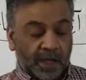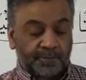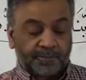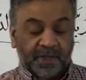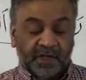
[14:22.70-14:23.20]

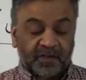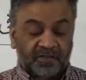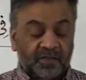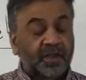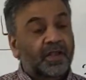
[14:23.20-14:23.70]
Because
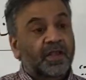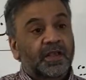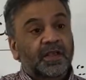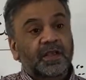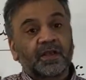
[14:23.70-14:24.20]

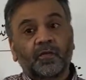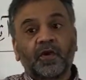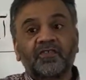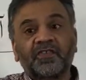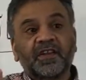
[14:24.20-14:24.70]
what
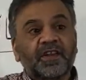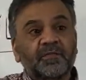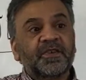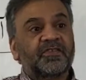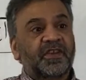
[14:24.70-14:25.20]
is the
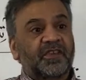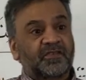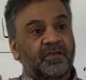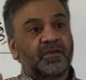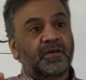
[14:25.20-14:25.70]
litmus test
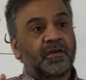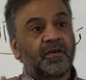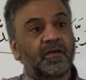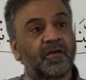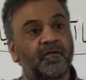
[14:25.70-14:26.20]

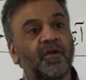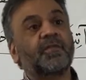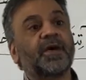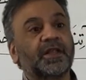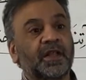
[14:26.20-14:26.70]
for
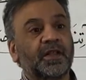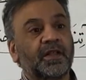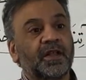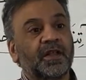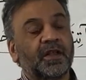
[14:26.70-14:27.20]
badal?
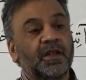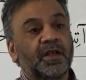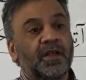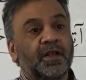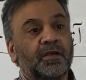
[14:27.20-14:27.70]

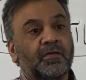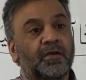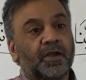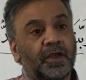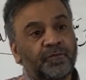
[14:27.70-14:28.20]

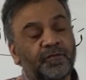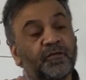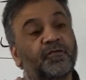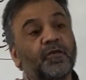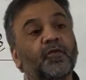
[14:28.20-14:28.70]
If you
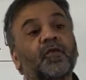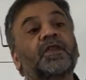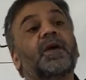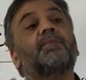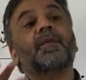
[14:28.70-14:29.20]
remove
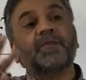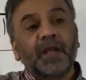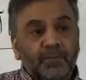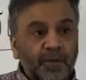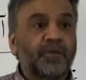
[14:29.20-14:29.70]
the mibdal
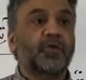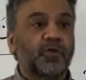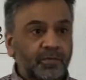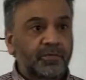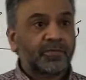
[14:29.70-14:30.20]
minhu,
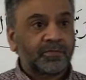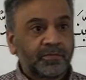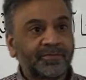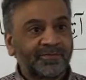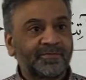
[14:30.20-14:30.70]

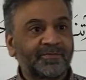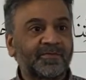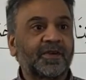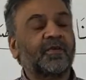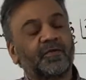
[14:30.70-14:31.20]

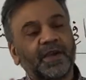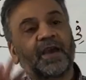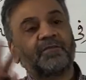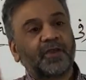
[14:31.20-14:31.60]
or we are